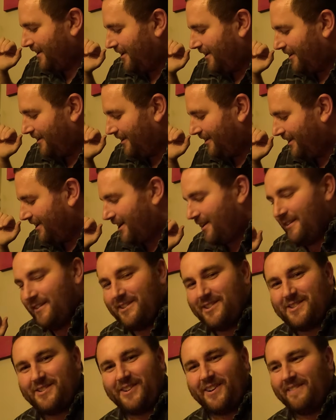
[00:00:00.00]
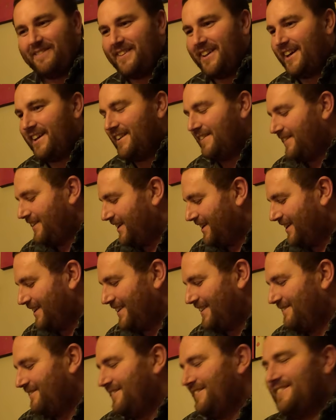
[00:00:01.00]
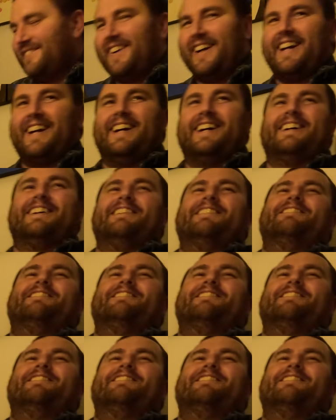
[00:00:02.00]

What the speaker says: Oh no, it's dropped down in there. Bugger.